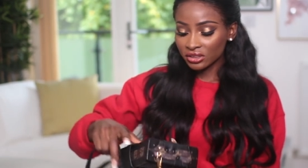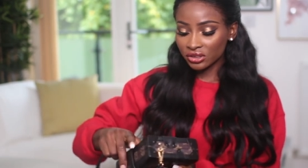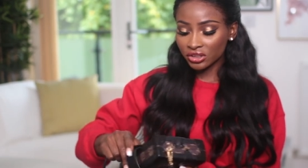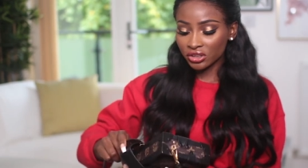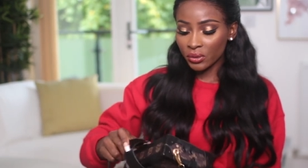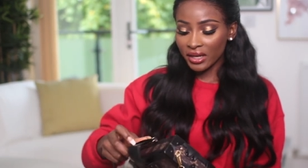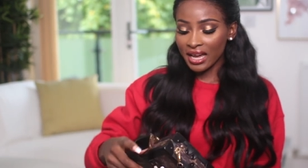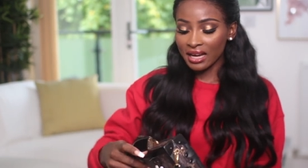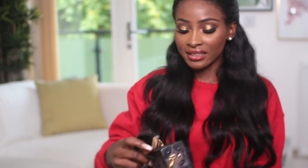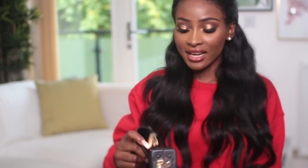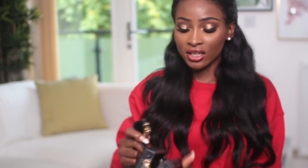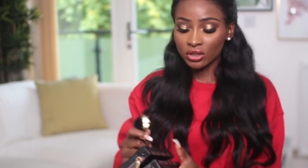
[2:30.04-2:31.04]
you saw it
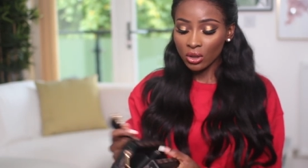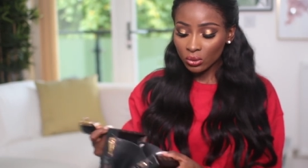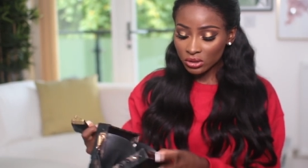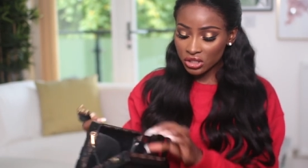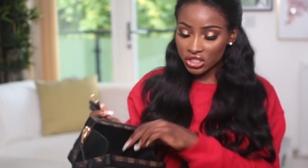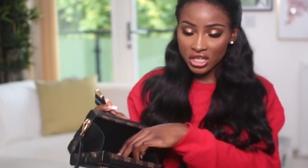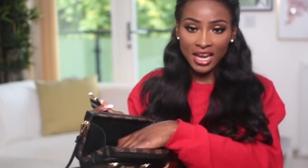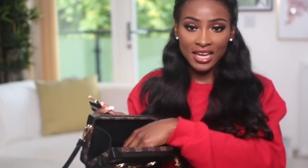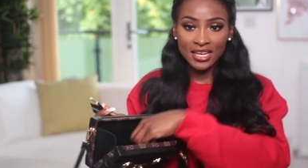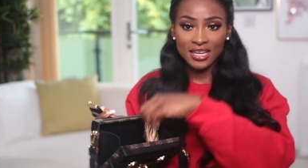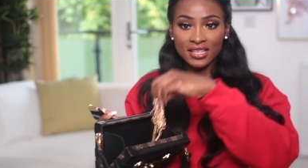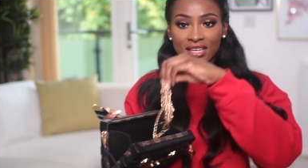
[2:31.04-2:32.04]
had a gold
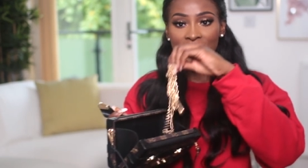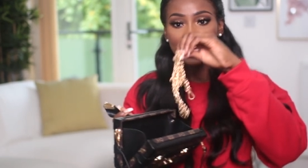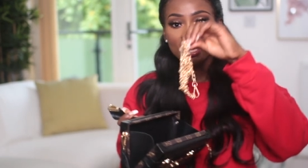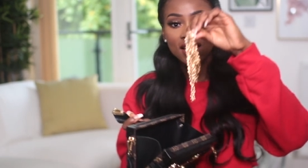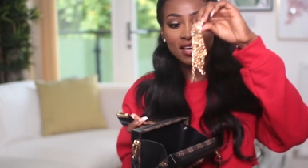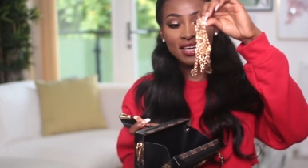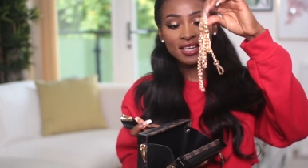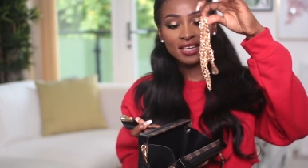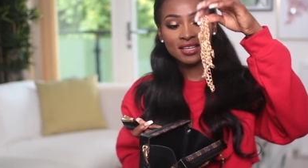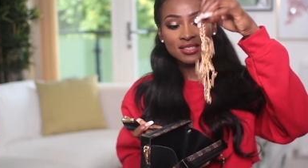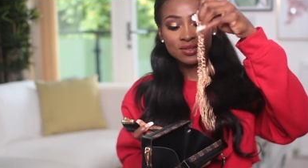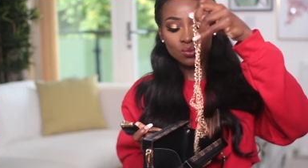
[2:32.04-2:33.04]
chain
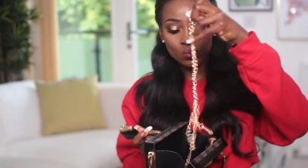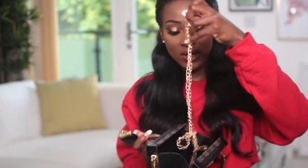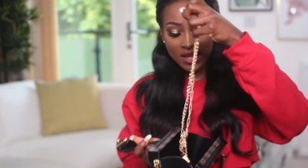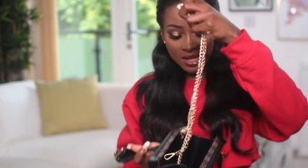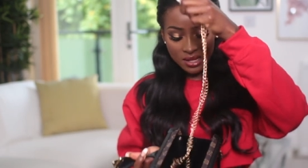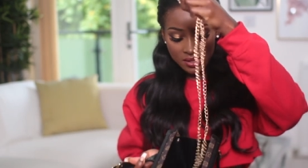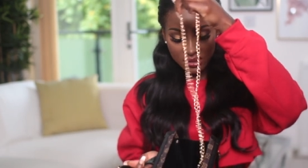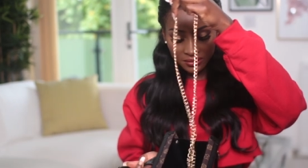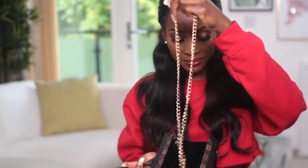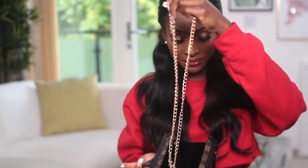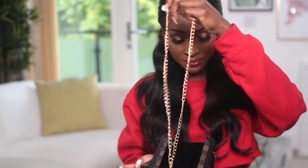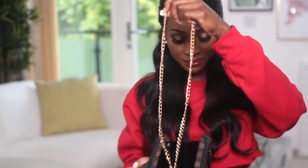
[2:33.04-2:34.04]
as
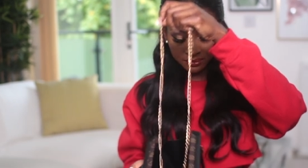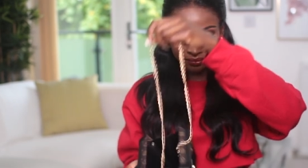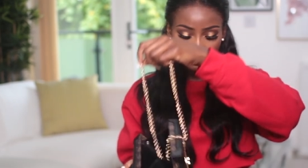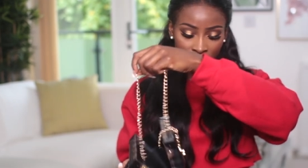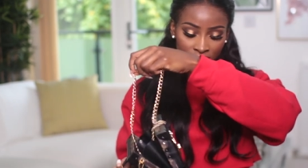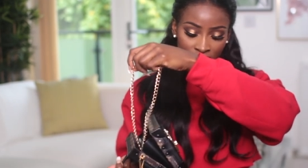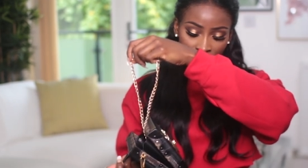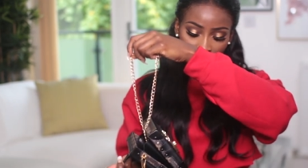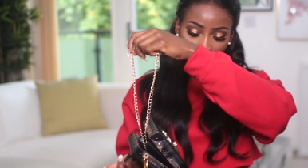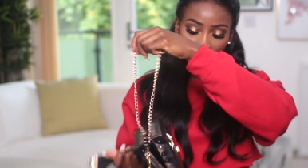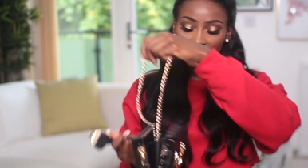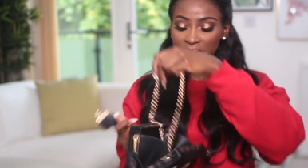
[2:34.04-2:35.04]
well.
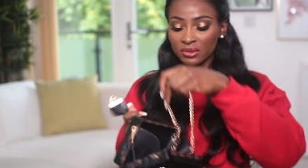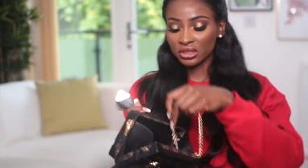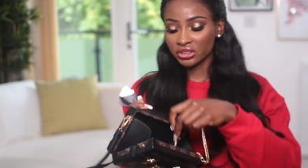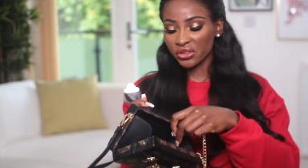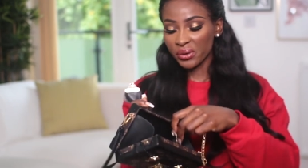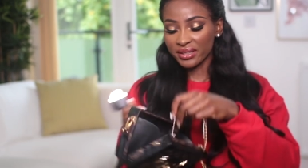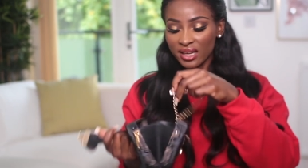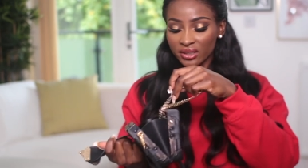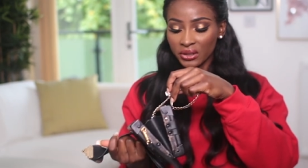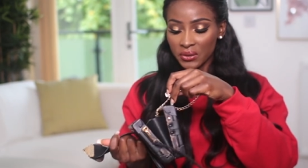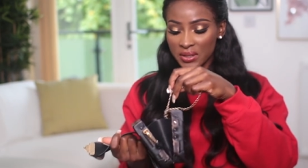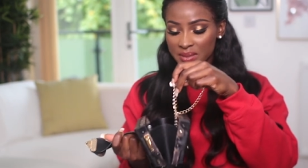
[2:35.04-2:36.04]
I'm not sure where
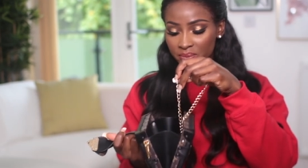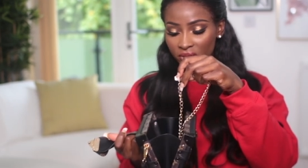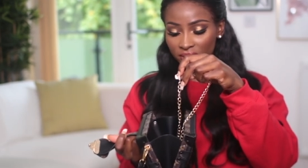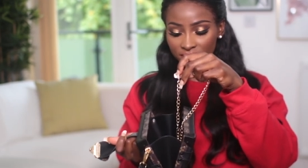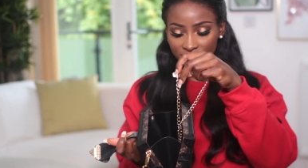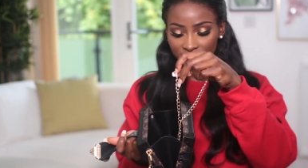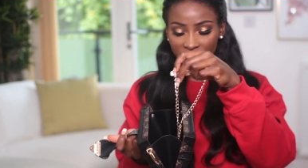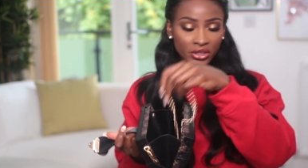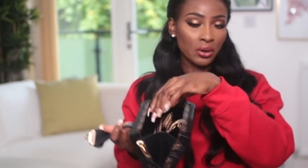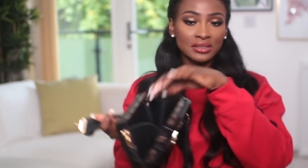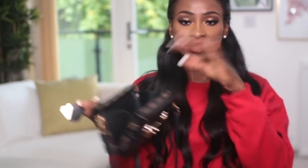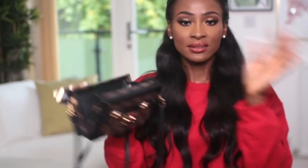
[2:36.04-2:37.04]
that goes, but it
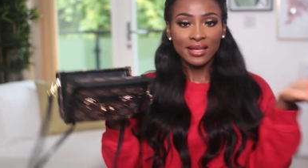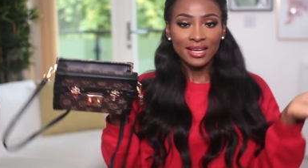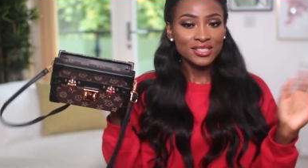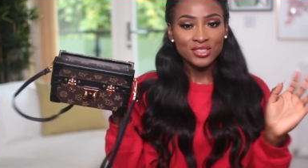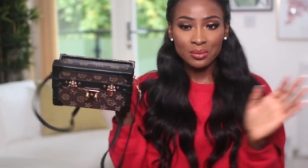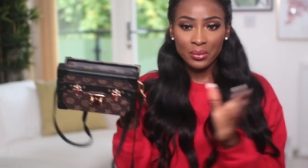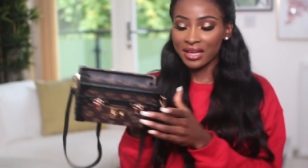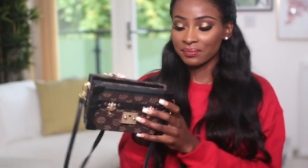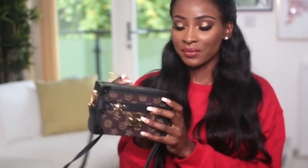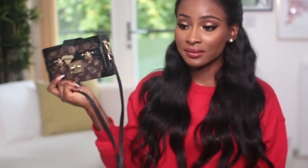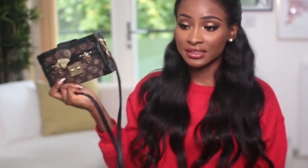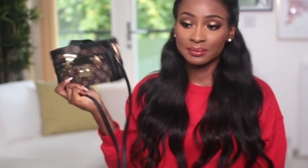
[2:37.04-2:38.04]
goes in there somewhere.
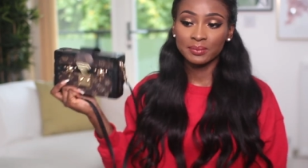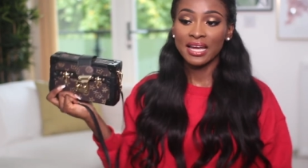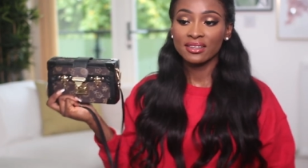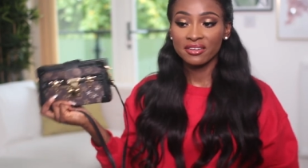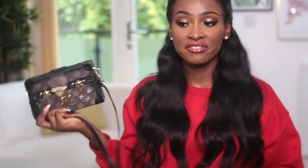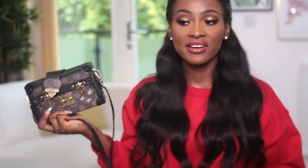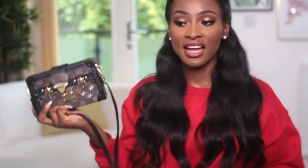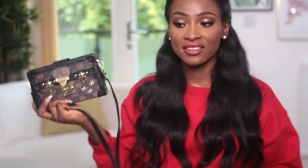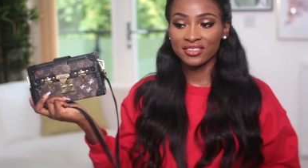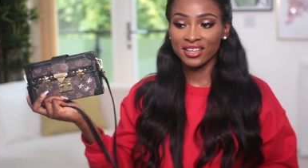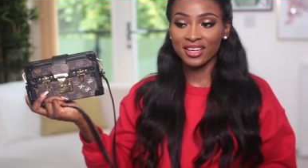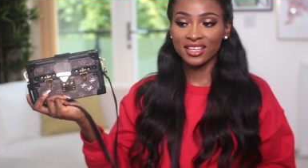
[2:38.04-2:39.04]
Despite the
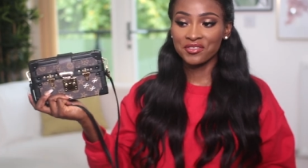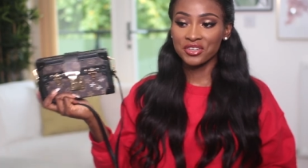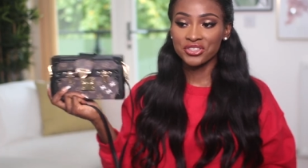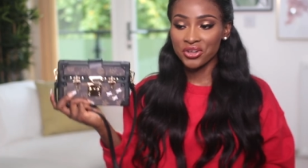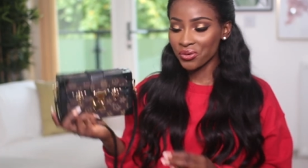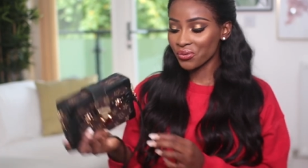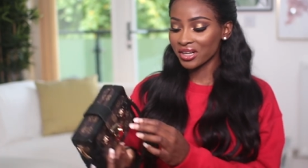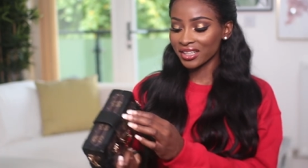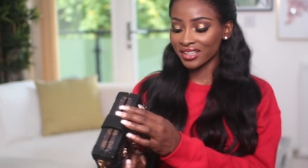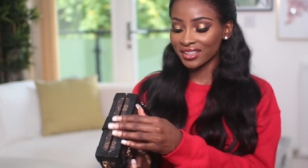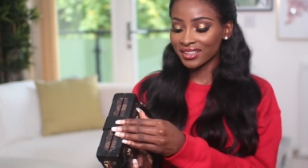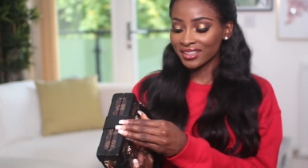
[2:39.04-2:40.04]
fact that if you don't want
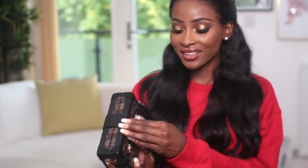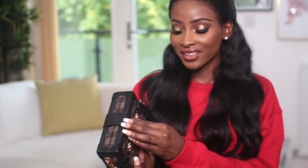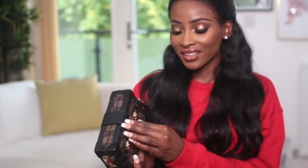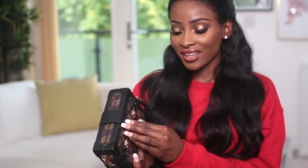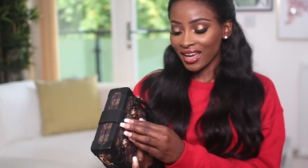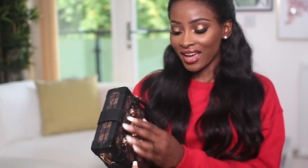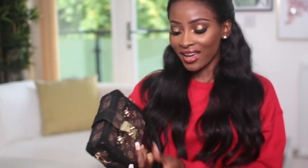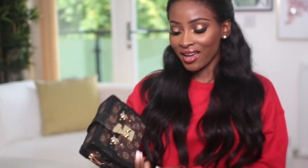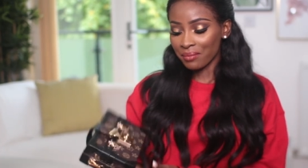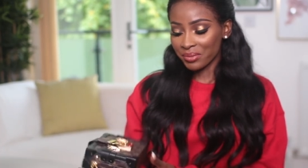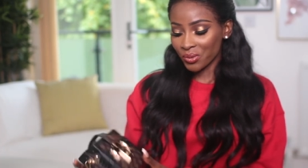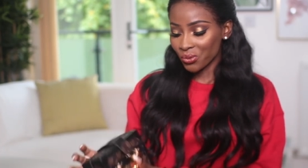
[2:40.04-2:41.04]
to
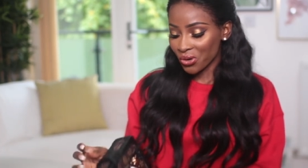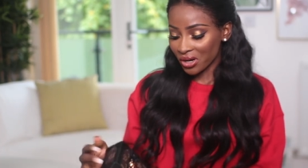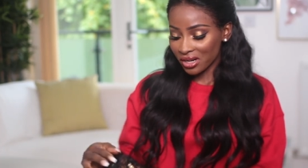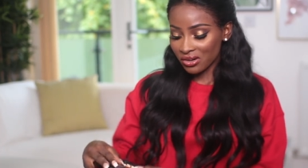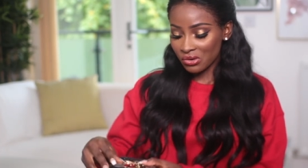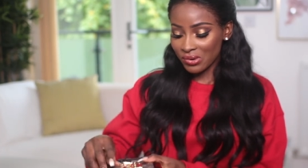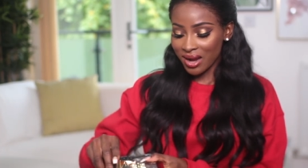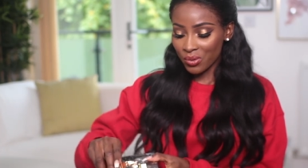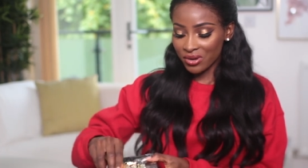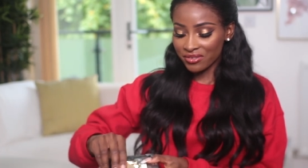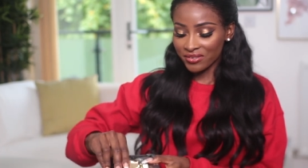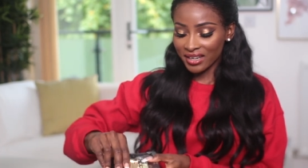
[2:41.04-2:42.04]
um, be walking
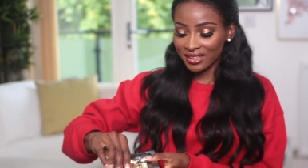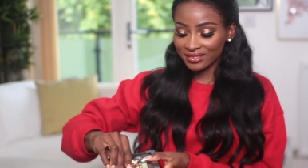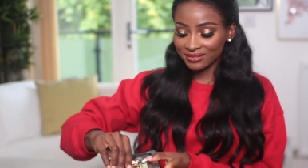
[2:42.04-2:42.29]
around with